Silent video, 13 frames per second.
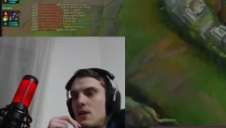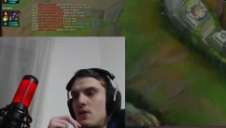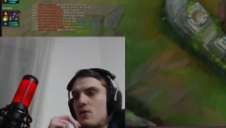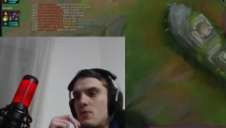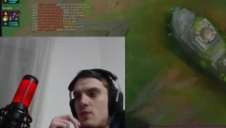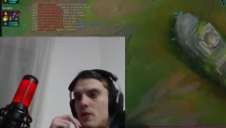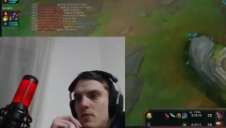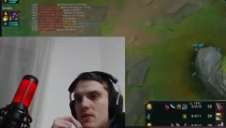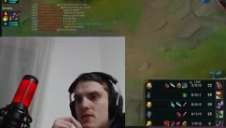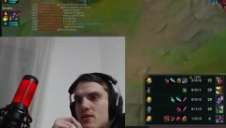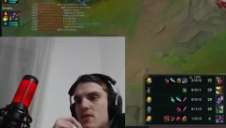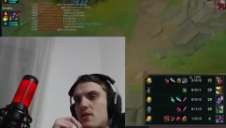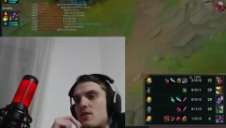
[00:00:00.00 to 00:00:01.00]
I would probably
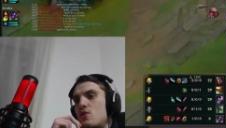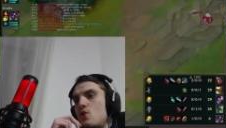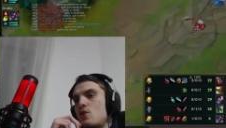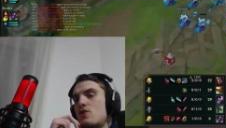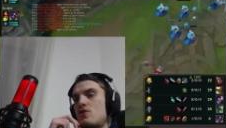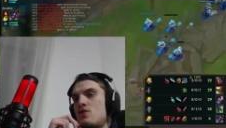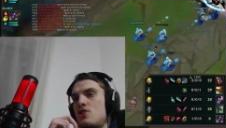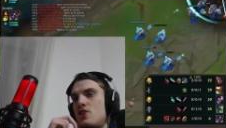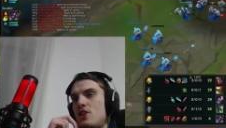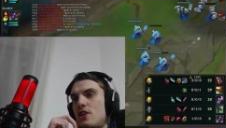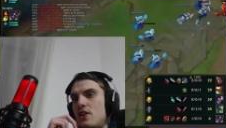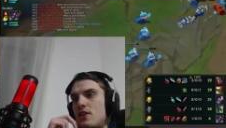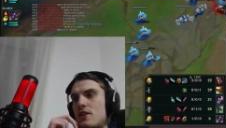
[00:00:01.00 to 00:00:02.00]
start Doran's
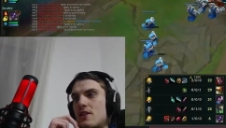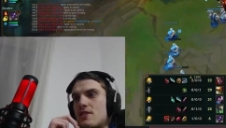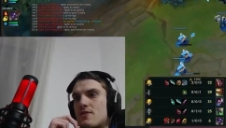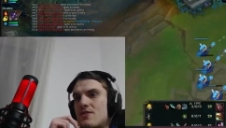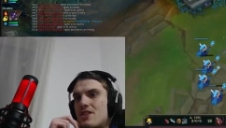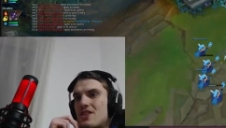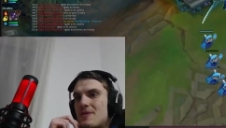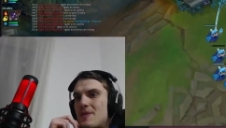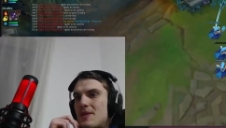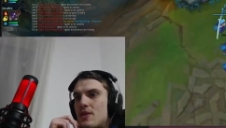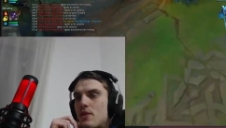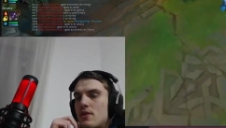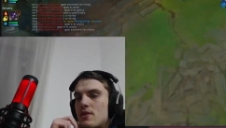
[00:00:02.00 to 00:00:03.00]
shield against Jace,
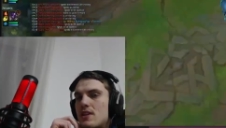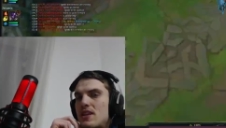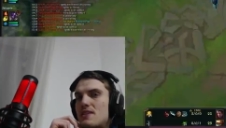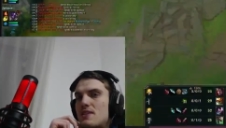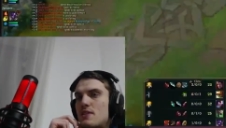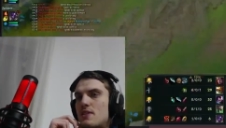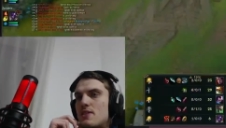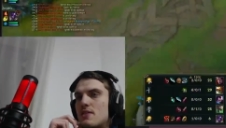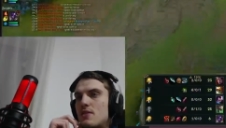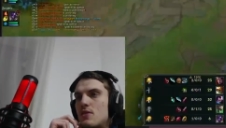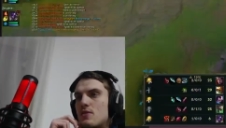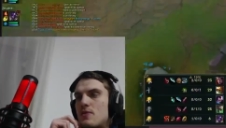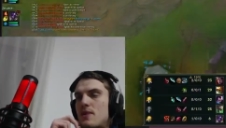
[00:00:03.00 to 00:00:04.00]
but honestly, I see this,
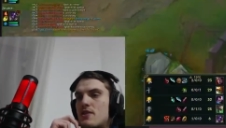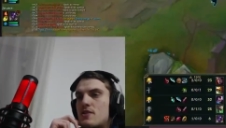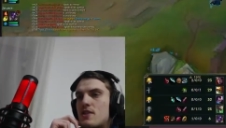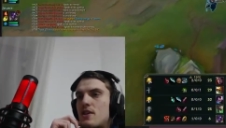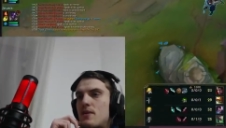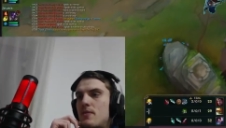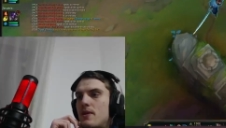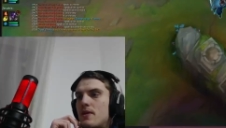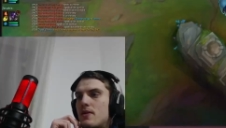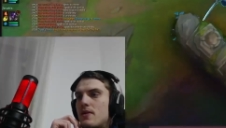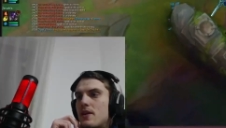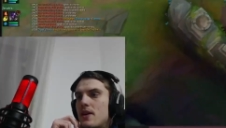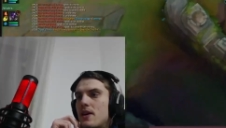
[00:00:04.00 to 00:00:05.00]
you're smashing him, and